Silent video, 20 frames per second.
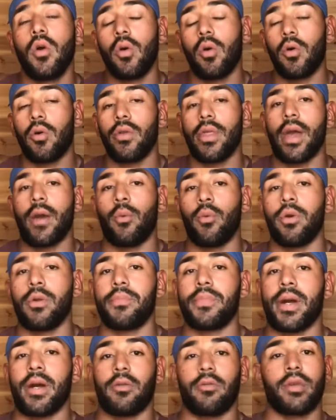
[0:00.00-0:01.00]
or that
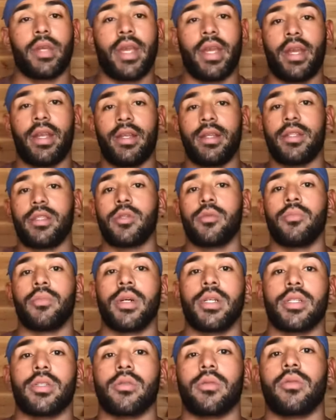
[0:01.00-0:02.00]
1 pound gain into
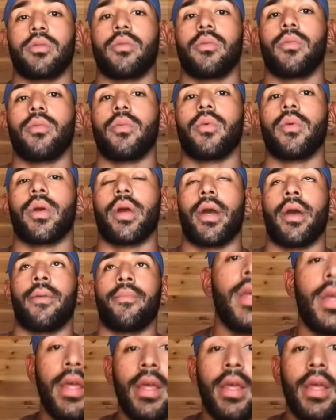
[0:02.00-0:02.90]
muscle. Okay.